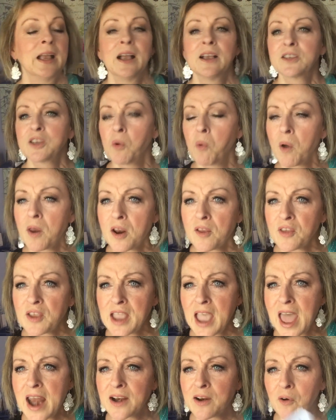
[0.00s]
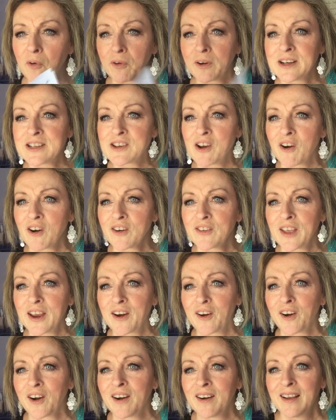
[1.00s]
So what other categories are
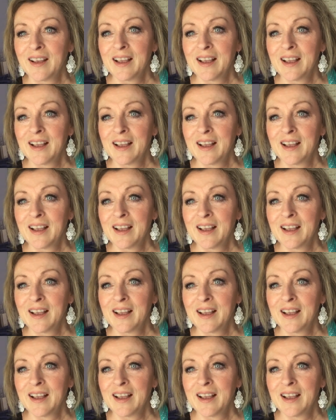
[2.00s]
there?